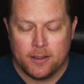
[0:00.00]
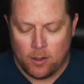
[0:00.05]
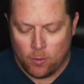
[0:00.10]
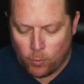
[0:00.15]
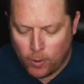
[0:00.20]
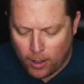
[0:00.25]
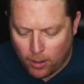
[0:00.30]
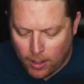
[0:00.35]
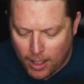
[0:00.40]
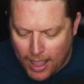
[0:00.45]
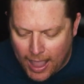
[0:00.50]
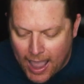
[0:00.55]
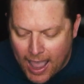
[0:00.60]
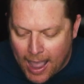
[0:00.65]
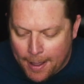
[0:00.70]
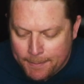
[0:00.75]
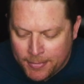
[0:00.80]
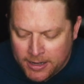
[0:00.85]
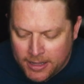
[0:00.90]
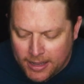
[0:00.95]
Well, I-
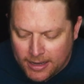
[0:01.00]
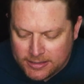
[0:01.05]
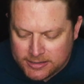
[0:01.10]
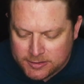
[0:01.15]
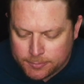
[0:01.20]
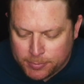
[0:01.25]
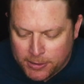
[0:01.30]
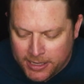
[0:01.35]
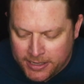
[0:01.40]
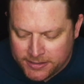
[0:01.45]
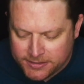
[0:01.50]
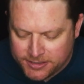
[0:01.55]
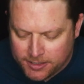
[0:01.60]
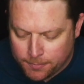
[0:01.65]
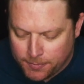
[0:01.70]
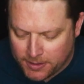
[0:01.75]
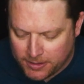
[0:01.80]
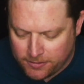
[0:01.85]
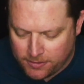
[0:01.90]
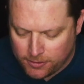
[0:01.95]
am going to explain
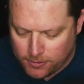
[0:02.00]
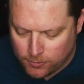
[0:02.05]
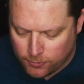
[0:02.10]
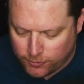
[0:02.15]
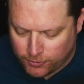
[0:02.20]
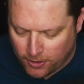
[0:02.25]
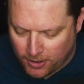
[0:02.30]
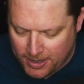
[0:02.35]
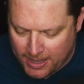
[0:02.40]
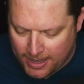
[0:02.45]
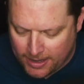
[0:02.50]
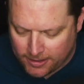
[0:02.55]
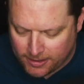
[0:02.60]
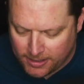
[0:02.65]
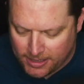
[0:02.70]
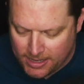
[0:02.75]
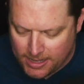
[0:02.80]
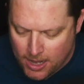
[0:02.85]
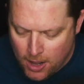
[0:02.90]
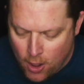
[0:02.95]
something to you, Sean
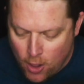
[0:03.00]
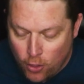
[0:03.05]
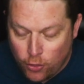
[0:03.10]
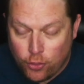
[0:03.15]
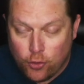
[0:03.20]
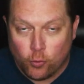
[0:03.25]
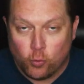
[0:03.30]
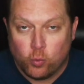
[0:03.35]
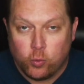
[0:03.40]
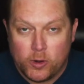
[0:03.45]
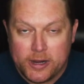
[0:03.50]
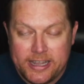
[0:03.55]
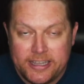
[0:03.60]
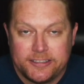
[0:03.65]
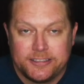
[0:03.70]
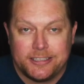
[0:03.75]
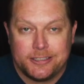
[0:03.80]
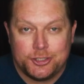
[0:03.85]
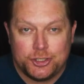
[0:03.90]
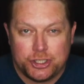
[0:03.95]
Hannity. The
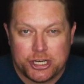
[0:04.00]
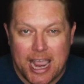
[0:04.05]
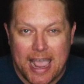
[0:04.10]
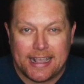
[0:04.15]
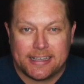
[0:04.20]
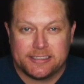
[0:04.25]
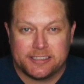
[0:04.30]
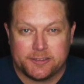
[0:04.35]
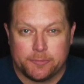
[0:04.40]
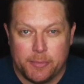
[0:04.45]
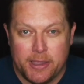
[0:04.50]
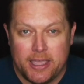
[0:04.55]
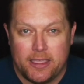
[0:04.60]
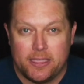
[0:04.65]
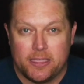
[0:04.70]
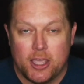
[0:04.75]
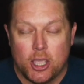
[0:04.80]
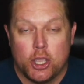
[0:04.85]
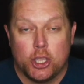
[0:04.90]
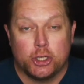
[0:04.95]
reason Jack
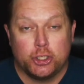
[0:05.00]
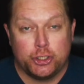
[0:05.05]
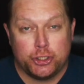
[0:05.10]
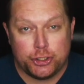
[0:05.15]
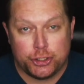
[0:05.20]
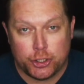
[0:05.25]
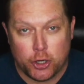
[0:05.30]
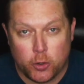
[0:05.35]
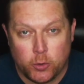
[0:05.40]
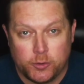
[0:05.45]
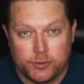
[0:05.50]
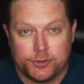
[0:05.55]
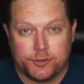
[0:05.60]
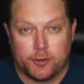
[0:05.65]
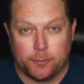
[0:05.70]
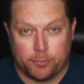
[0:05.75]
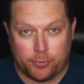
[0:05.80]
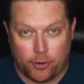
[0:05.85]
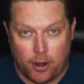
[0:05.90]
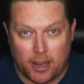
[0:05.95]
Smith chose
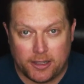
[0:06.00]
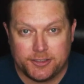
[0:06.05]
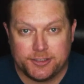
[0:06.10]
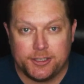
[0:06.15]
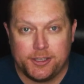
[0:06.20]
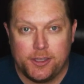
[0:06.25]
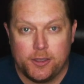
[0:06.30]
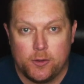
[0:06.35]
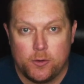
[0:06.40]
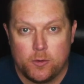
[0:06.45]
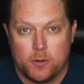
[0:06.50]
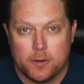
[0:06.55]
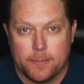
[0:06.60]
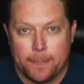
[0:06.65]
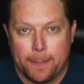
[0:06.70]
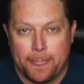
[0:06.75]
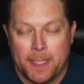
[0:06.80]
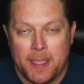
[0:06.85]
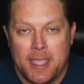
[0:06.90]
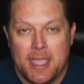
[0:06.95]
to prosecute
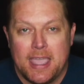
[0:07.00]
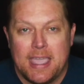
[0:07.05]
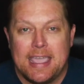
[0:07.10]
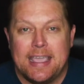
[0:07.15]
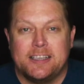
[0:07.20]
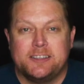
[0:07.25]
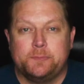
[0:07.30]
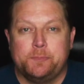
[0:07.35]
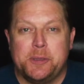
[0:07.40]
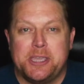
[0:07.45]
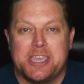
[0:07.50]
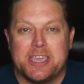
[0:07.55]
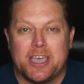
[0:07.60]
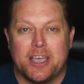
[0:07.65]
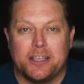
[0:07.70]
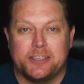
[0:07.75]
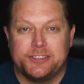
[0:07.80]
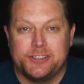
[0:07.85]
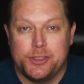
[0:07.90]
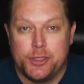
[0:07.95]
is
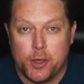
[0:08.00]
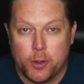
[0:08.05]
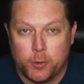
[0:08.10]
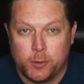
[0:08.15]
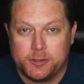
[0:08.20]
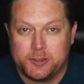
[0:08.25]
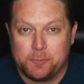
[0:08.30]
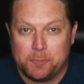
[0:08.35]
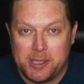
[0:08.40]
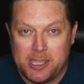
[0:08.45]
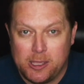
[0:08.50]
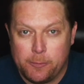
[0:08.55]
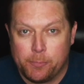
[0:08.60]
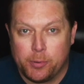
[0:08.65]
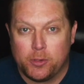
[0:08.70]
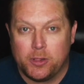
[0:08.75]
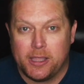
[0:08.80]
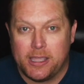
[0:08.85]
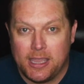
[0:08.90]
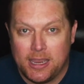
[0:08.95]
because those
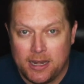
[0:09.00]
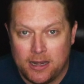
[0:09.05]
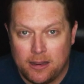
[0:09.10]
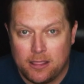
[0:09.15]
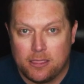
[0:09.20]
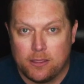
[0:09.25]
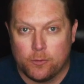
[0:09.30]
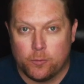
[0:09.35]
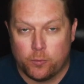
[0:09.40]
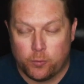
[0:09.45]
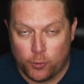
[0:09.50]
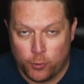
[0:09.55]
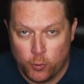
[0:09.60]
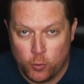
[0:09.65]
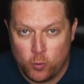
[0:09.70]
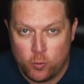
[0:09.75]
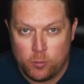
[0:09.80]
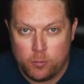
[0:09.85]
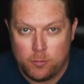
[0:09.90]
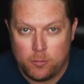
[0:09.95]
people in the
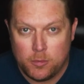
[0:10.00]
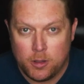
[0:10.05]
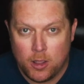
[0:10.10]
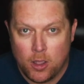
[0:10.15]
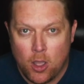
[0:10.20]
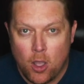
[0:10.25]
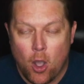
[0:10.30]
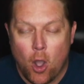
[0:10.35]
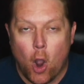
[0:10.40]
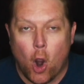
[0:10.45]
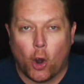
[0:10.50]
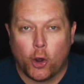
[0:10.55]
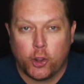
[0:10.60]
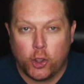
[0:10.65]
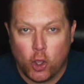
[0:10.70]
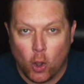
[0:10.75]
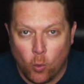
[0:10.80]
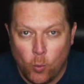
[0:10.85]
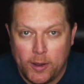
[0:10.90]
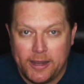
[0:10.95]
room are
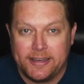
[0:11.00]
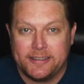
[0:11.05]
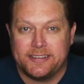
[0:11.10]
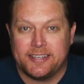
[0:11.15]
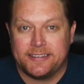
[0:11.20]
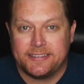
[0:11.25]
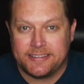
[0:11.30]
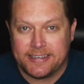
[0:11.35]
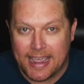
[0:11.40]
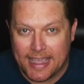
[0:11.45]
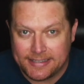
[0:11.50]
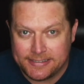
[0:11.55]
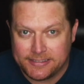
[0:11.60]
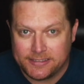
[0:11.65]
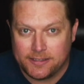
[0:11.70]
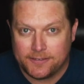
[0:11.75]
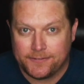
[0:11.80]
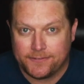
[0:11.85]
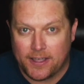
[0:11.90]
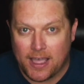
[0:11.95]
going to
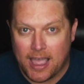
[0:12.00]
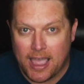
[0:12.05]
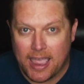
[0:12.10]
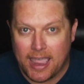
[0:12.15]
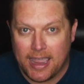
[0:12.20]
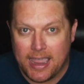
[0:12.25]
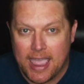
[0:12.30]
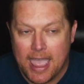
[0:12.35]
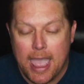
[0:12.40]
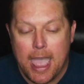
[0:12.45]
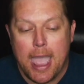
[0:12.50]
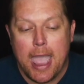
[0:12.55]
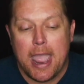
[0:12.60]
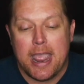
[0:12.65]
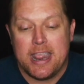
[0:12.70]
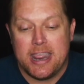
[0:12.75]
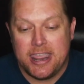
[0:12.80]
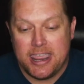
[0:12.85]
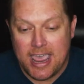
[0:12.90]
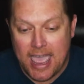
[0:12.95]
testify
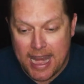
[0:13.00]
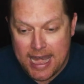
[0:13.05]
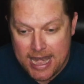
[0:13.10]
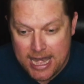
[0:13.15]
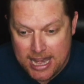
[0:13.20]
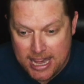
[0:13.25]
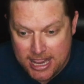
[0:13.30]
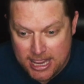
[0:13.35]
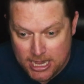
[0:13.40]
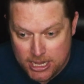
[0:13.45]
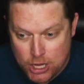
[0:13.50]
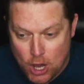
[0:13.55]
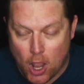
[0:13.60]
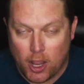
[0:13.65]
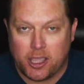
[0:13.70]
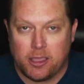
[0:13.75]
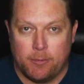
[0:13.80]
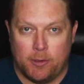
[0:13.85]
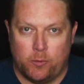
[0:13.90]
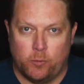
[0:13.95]
that the
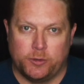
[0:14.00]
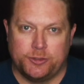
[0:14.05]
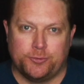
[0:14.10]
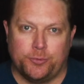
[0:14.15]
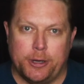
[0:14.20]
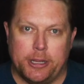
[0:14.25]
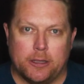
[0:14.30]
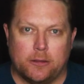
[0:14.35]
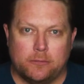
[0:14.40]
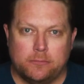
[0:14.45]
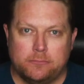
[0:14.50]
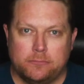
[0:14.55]
document was real.